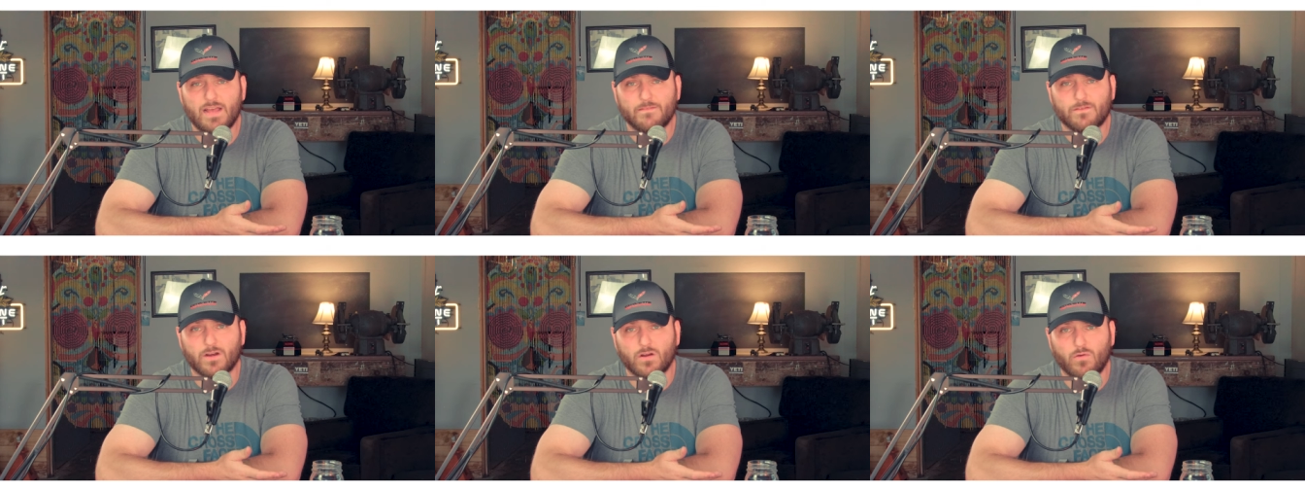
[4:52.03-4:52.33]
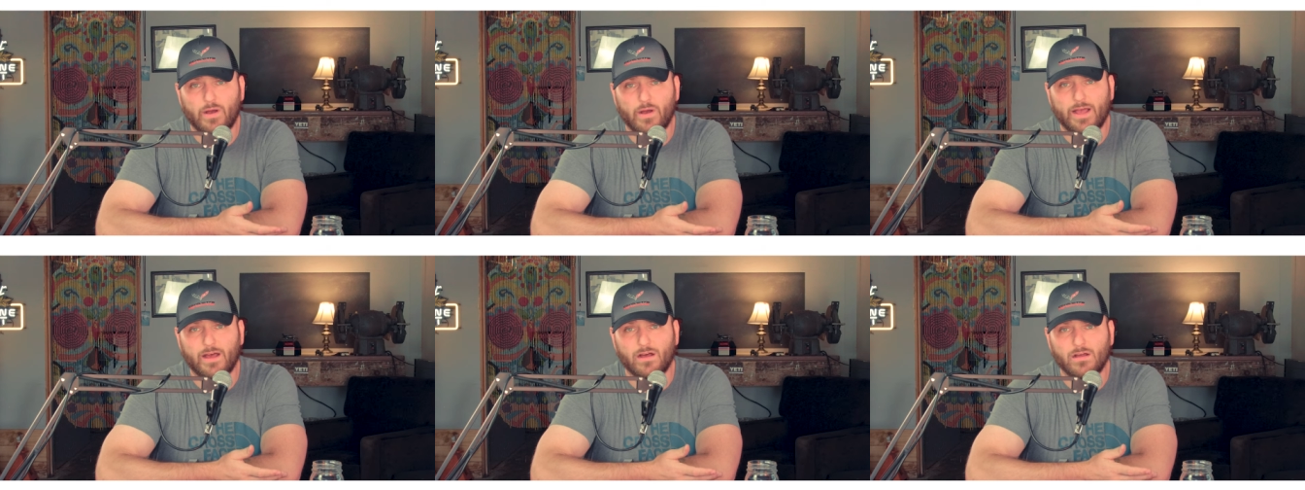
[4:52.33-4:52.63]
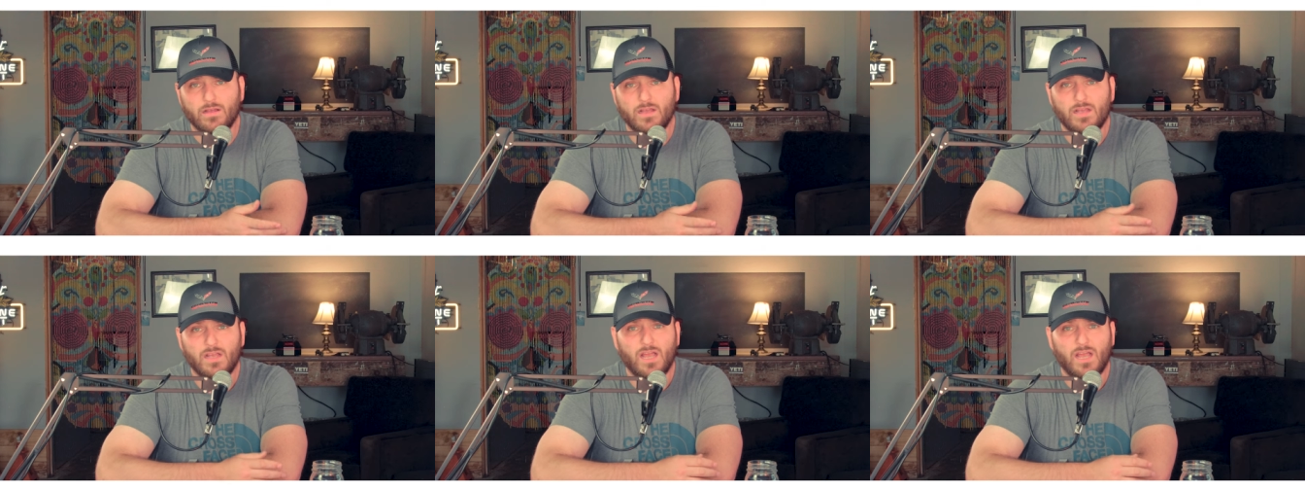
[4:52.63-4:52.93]
that for a
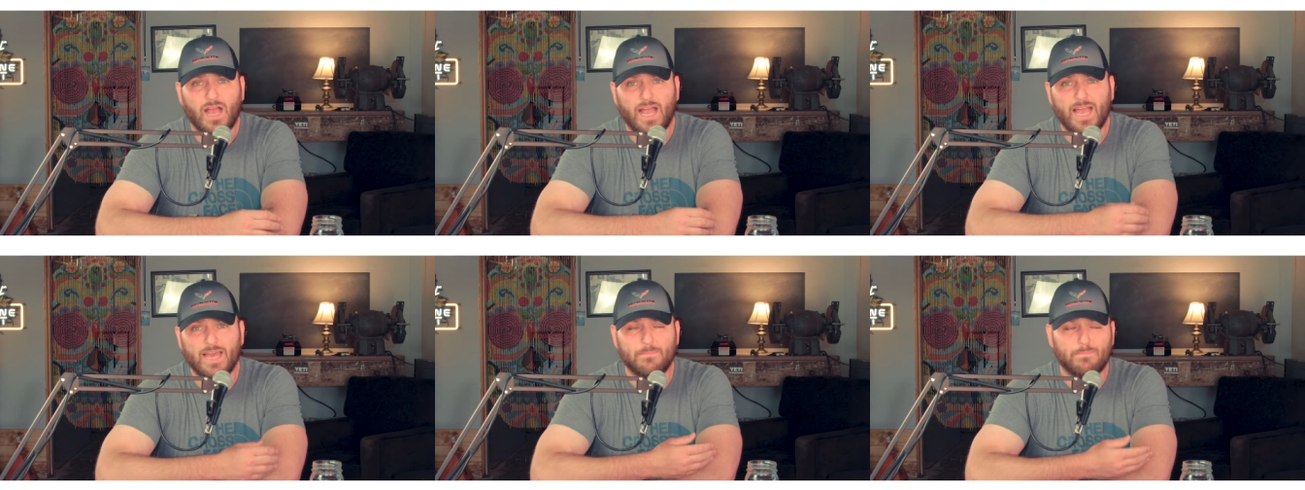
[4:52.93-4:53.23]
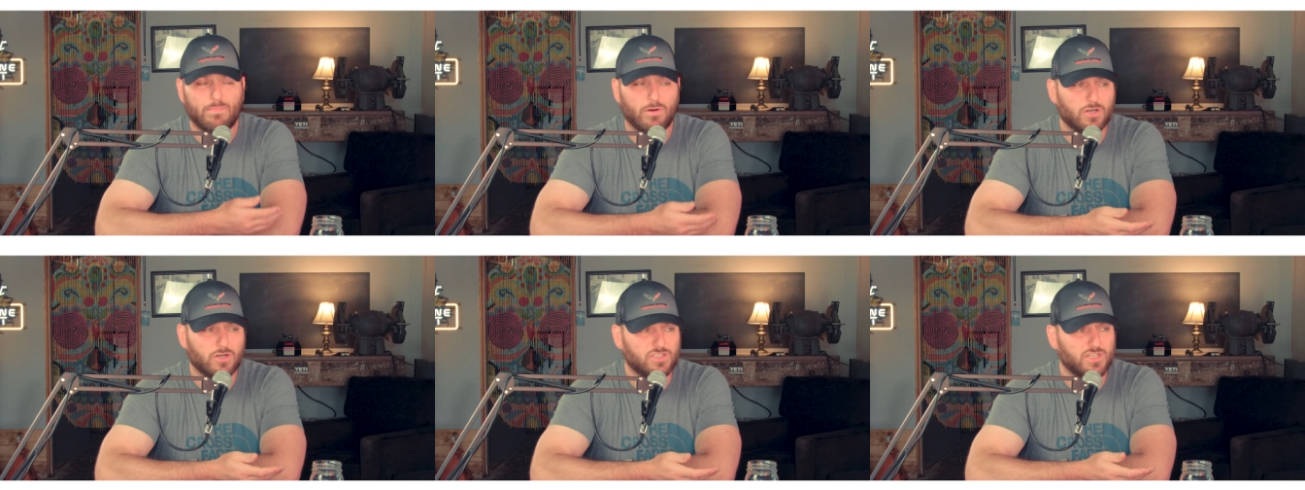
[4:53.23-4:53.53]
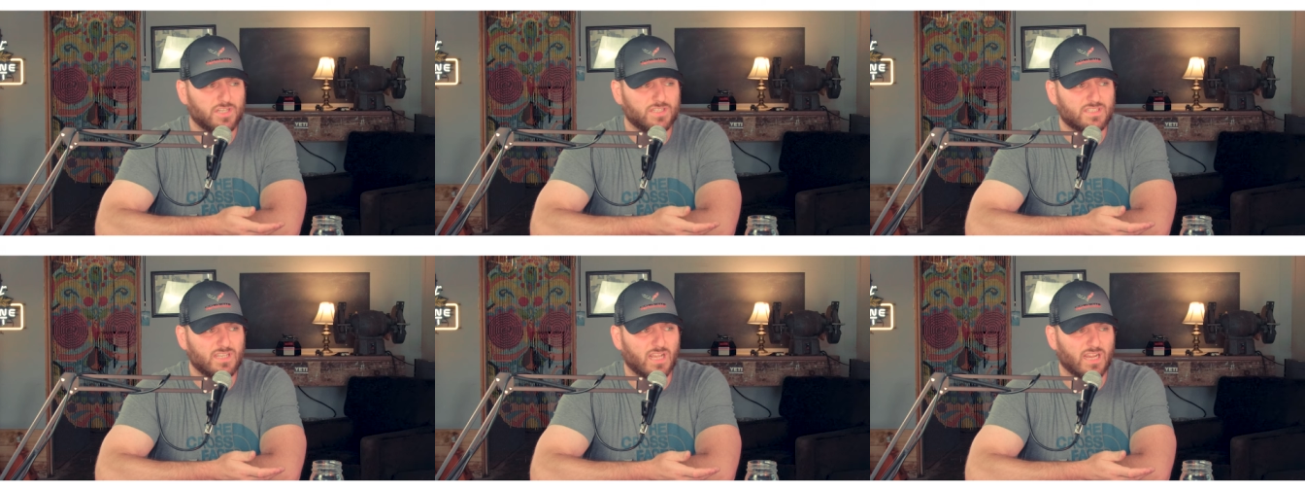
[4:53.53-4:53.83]
while, I had
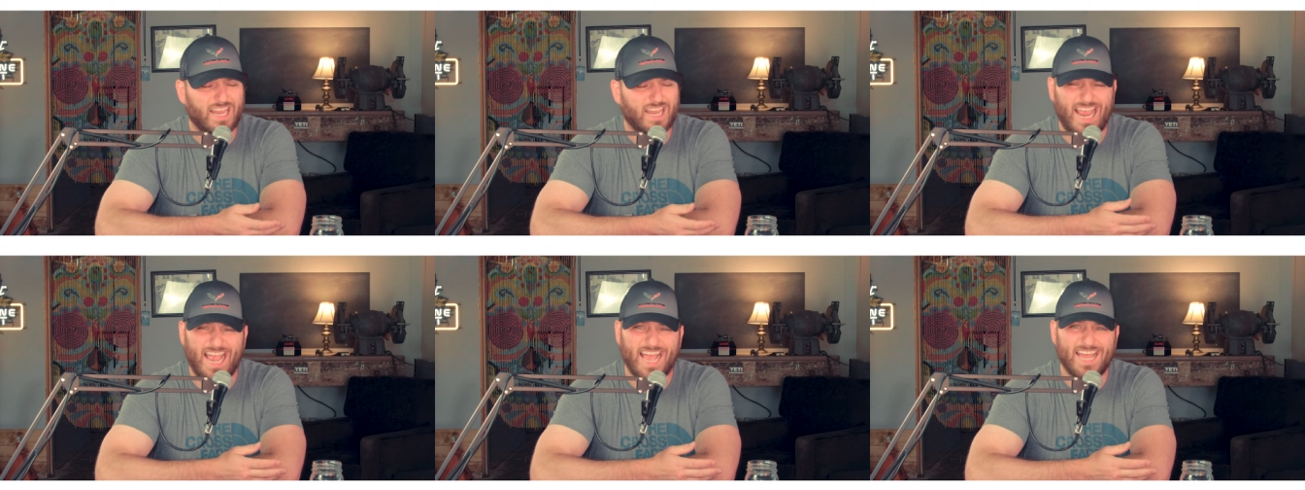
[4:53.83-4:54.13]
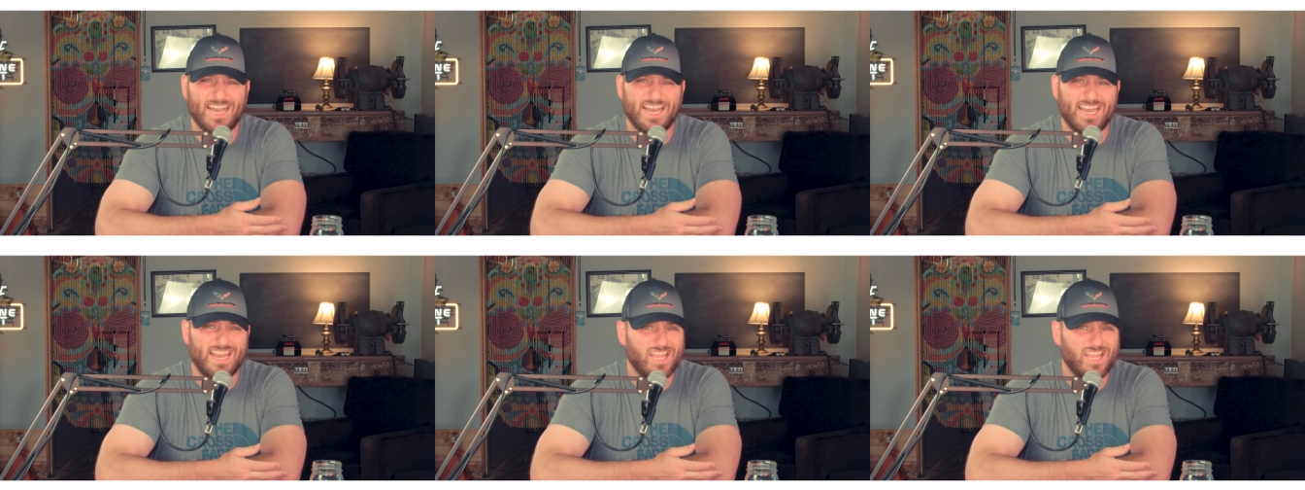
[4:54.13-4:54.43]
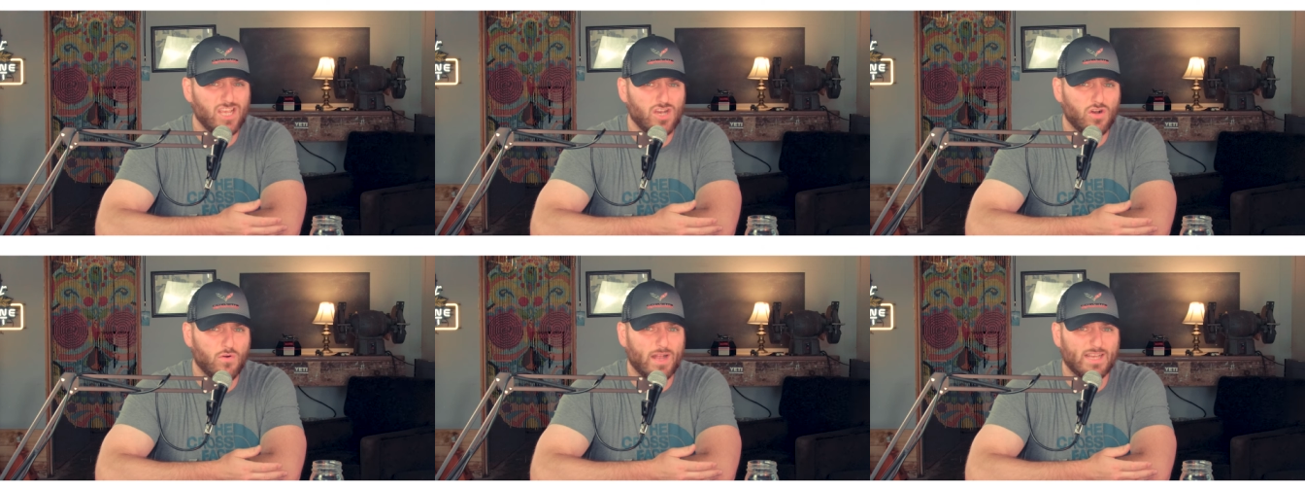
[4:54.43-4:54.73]
purchased a Canon
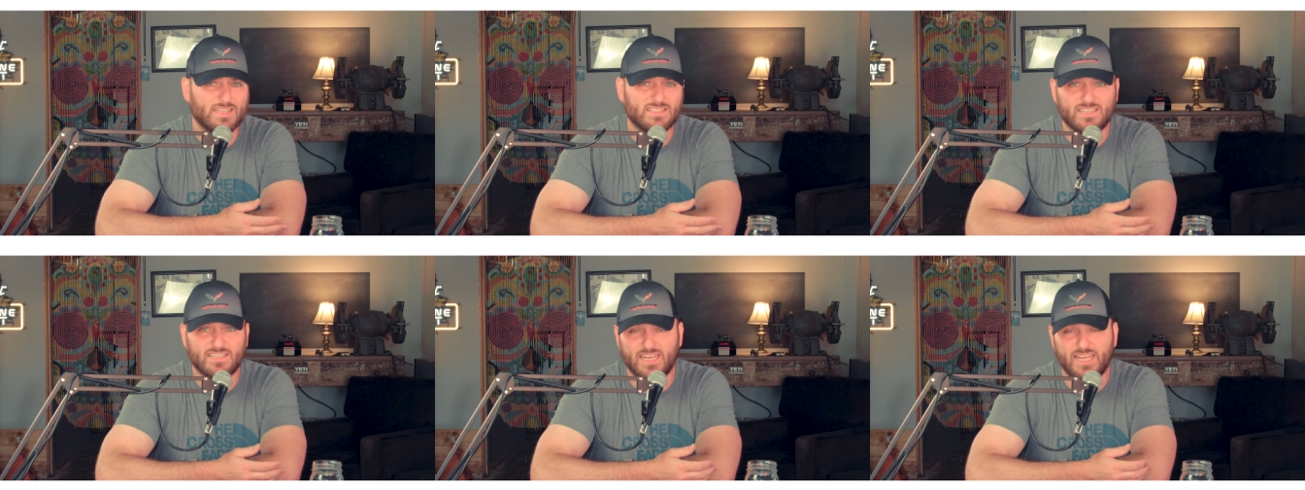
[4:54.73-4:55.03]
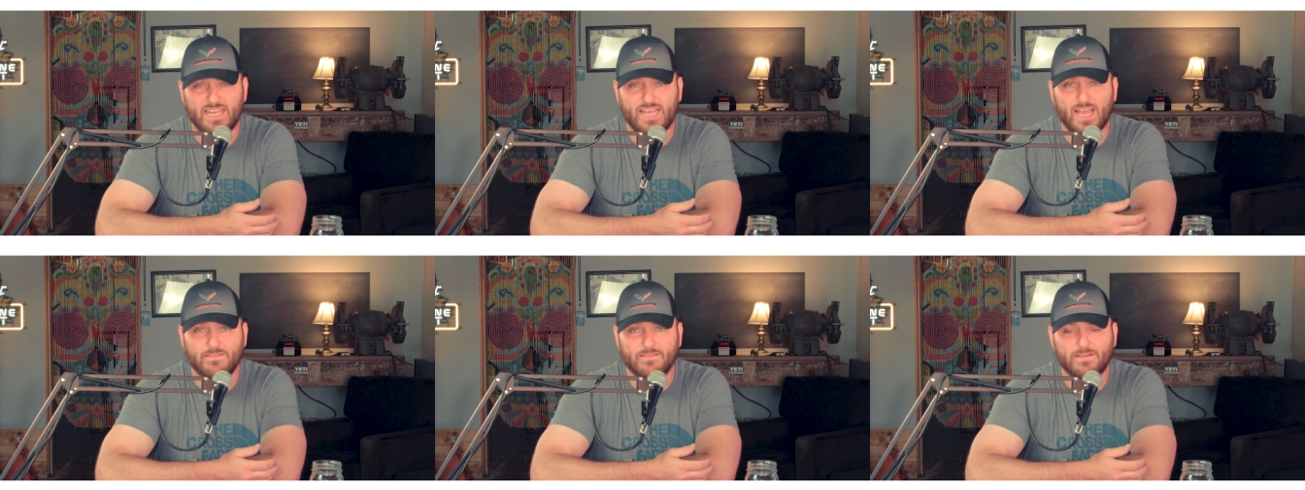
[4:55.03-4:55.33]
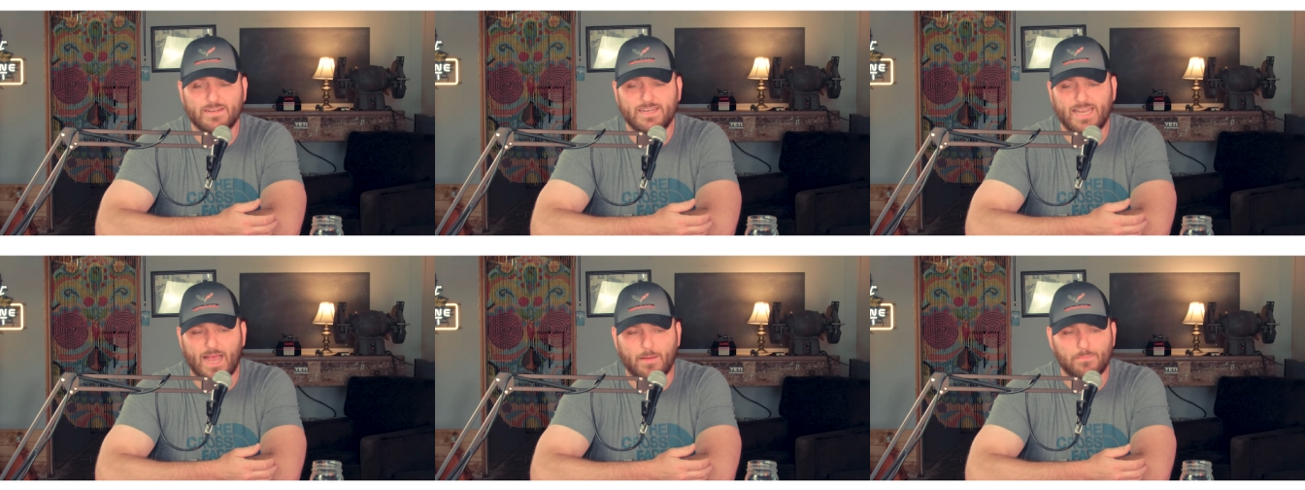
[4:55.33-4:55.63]
EOS to
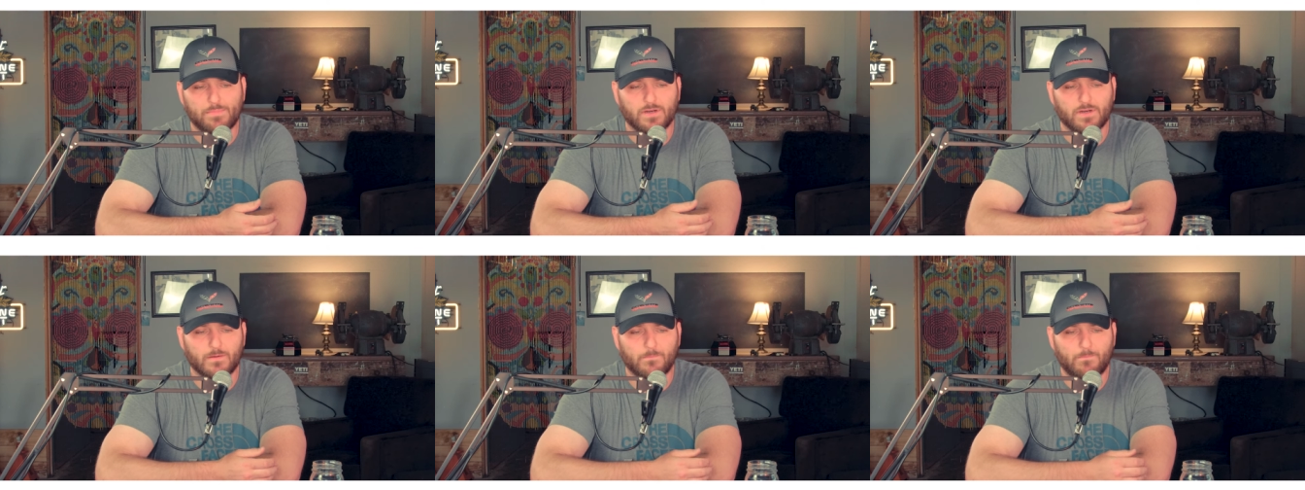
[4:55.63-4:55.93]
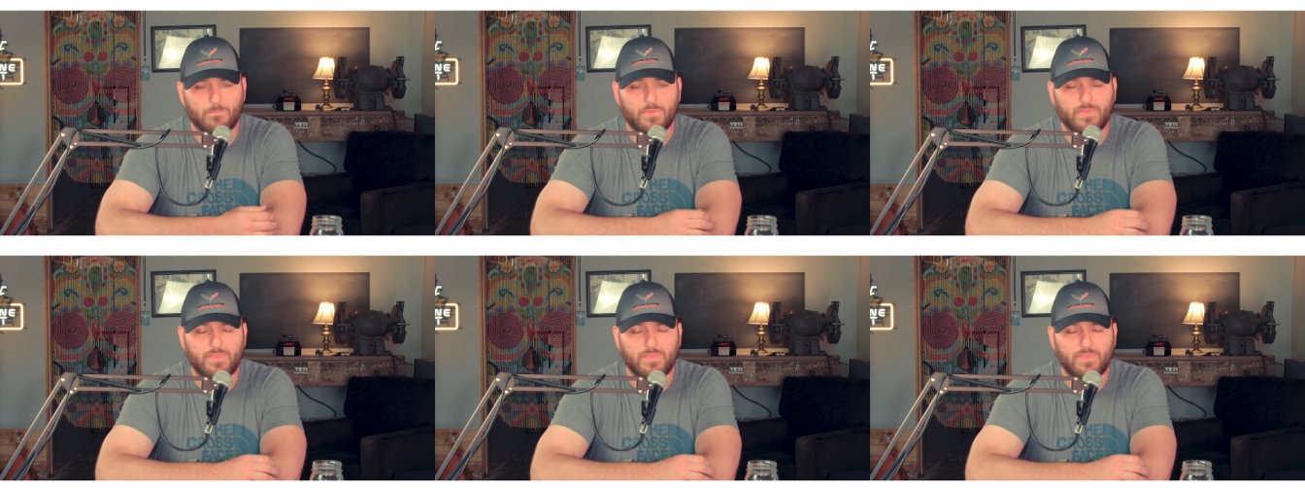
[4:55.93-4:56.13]
EF adapter.